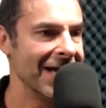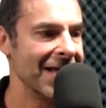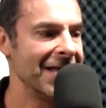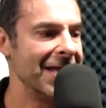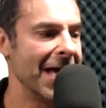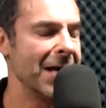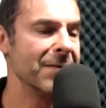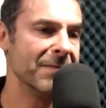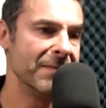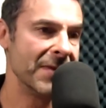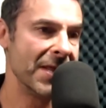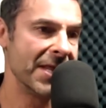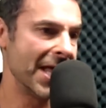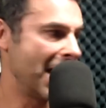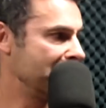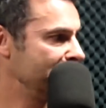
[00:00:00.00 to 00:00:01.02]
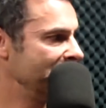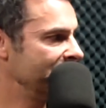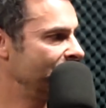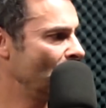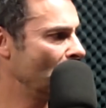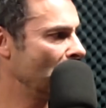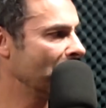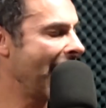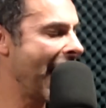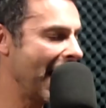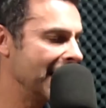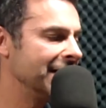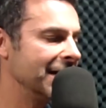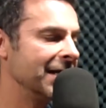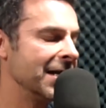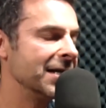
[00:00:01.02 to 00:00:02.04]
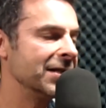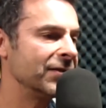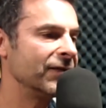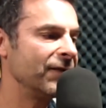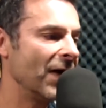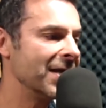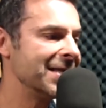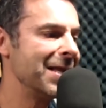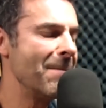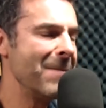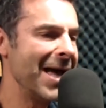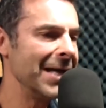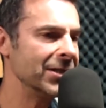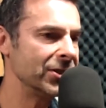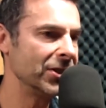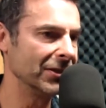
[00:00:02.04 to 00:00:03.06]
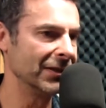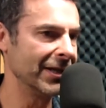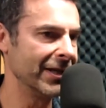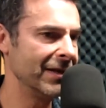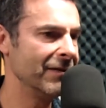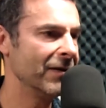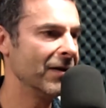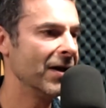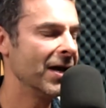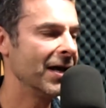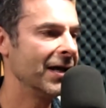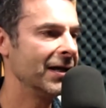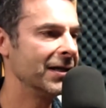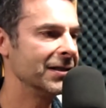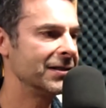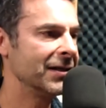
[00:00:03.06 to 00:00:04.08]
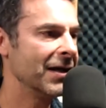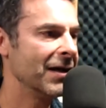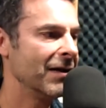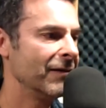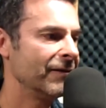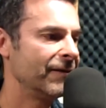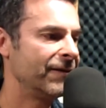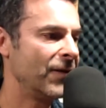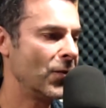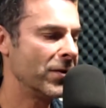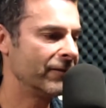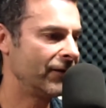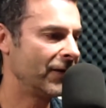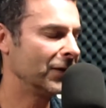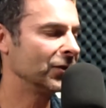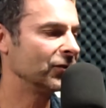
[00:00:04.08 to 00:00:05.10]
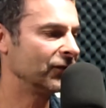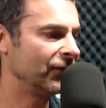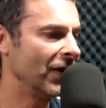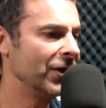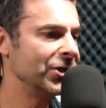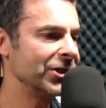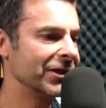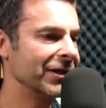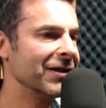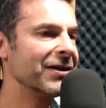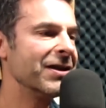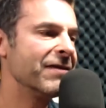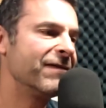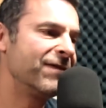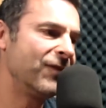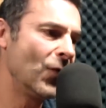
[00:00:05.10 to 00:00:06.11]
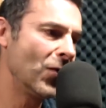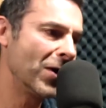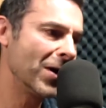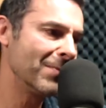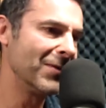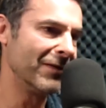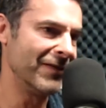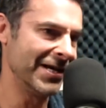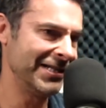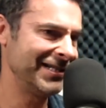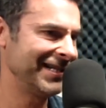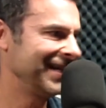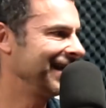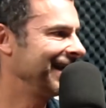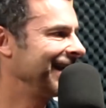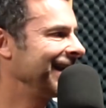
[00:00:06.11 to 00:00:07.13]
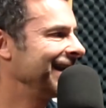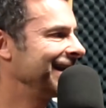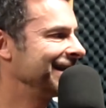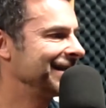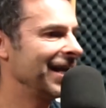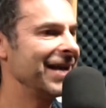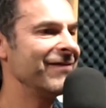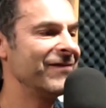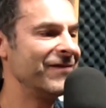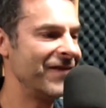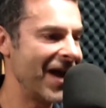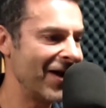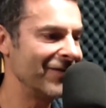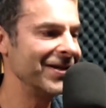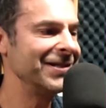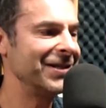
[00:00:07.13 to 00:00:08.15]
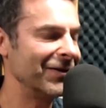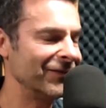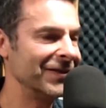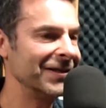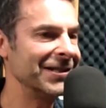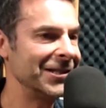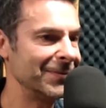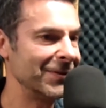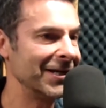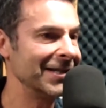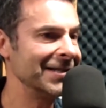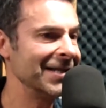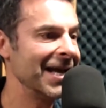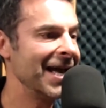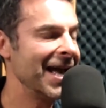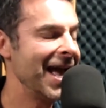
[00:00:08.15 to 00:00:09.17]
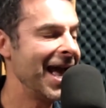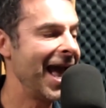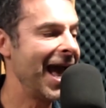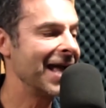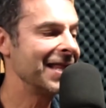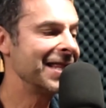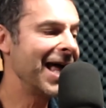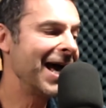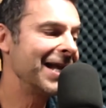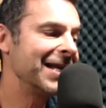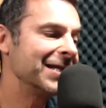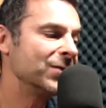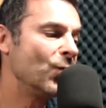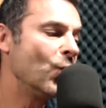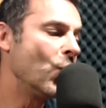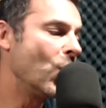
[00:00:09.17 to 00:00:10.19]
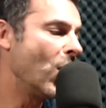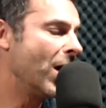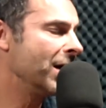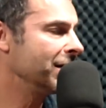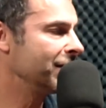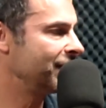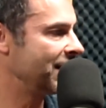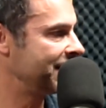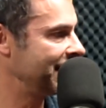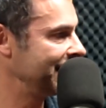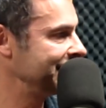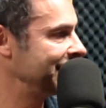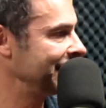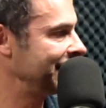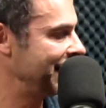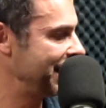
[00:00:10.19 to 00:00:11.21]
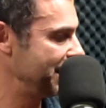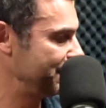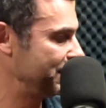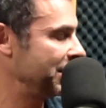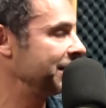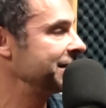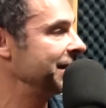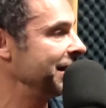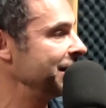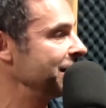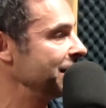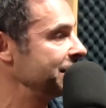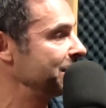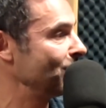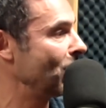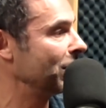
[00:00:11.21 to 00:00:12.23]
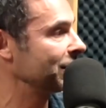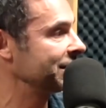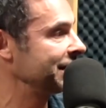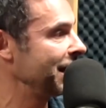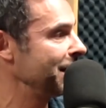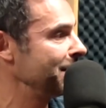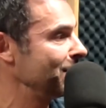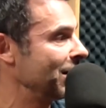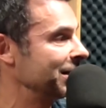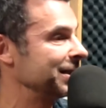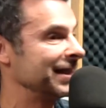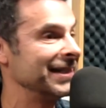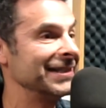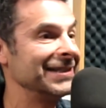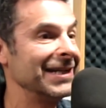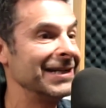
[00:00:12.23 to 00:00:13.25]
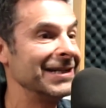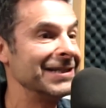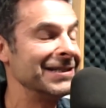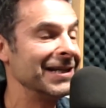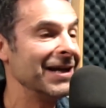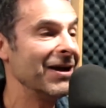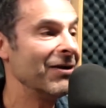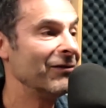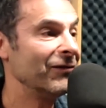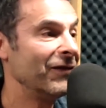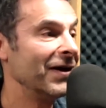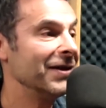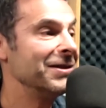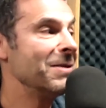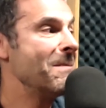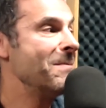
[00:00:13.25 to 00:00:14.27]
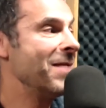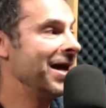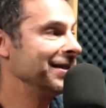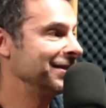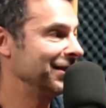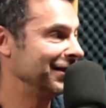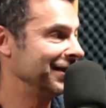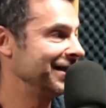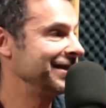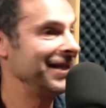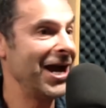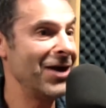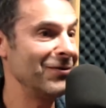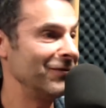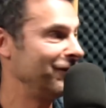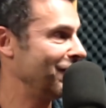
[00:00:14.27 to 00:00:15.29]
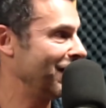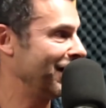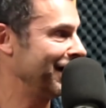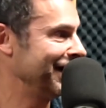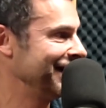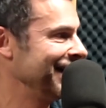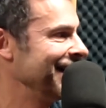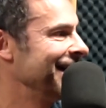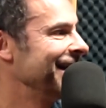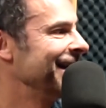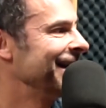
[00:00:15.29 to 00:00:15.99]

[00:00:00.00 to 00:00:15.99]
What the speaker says: than before. And it is fundamentally, it is form follows function. The form of it is a very different experience. And that is one of the things that keeps us in the smaller sandbox, because it is fundamentally terrifying